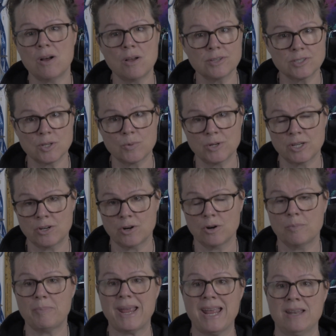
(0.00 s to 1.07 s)
also
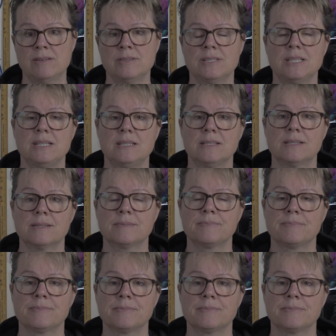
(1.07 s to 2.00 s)
incur penalties.